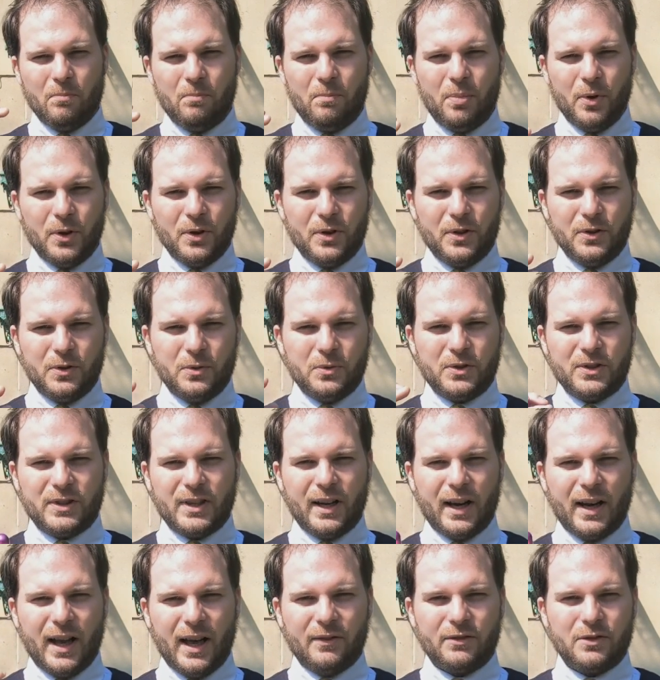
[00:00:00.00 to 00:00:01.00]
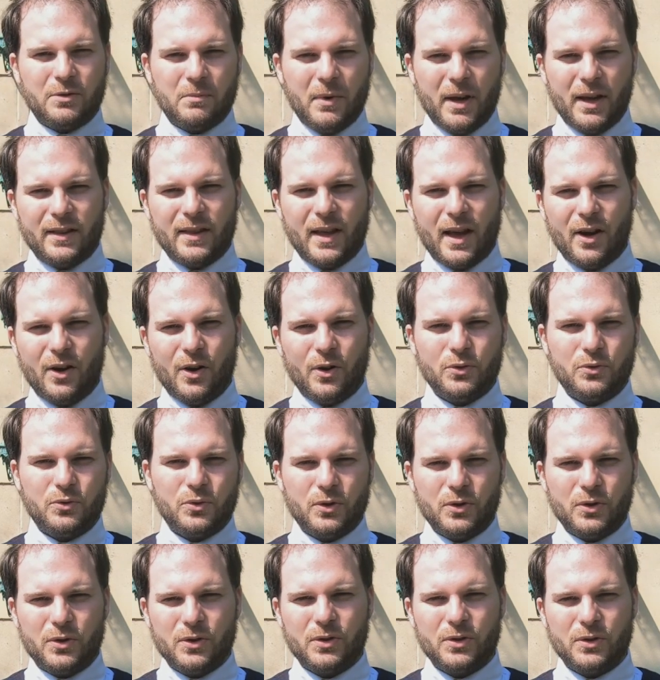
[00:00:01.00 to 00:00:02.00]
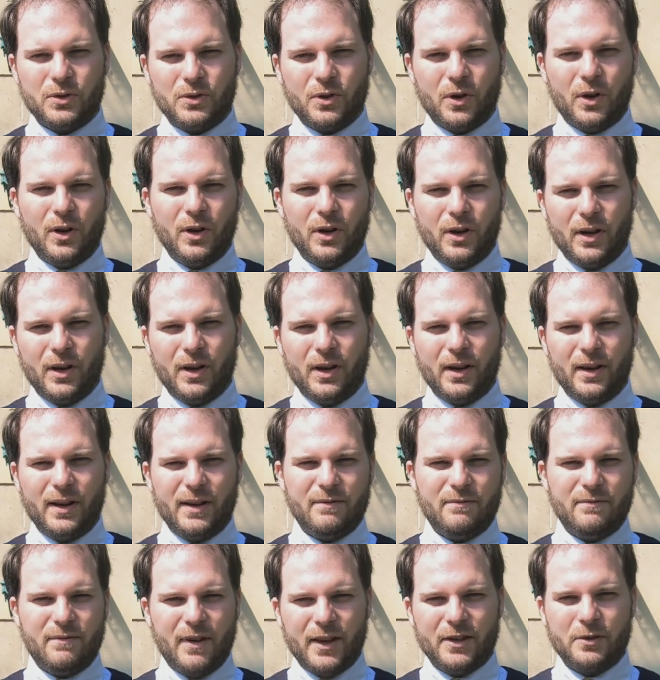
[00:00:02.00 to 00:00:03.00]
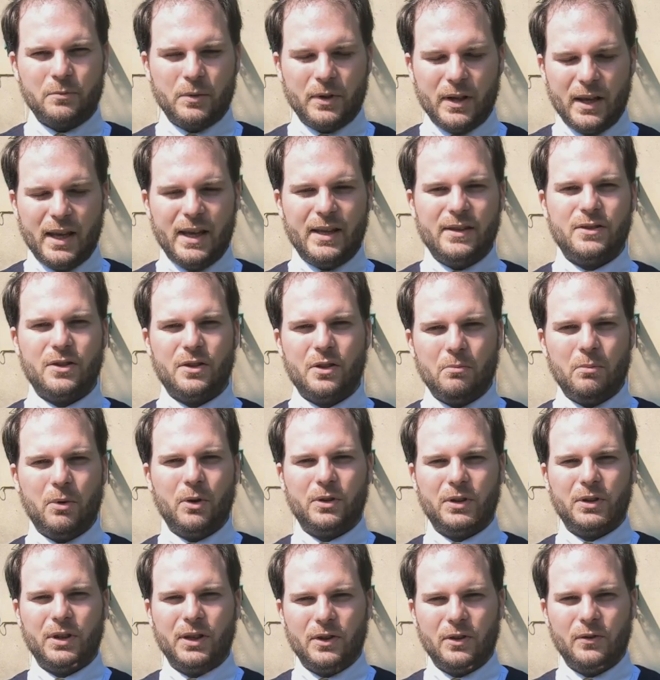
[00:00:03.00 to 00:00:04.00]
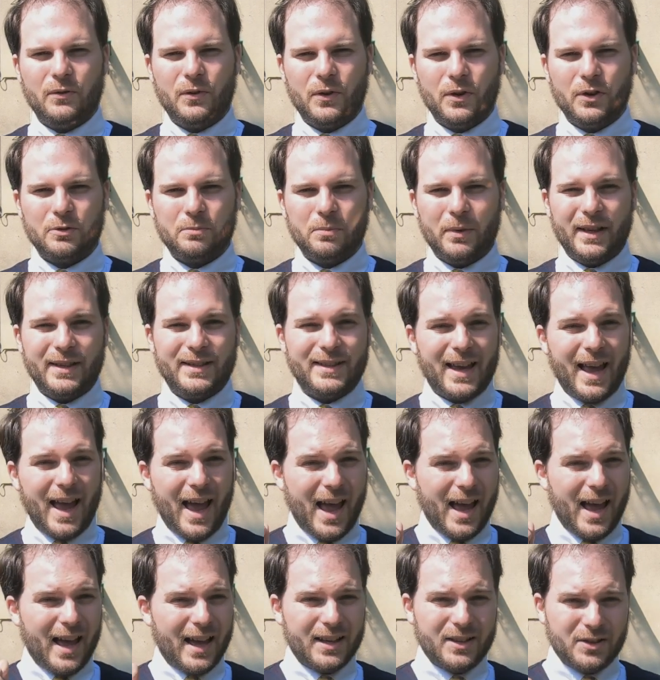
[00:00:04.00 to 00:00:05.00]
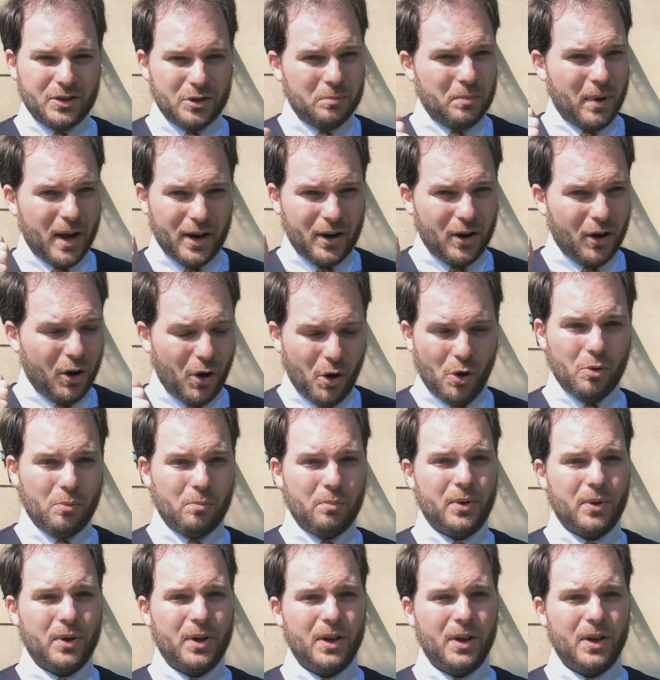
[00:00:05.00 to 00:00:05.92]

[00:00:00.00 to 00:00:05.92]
but you still have to make that $100 investment into the bottle in the first place. And you better hope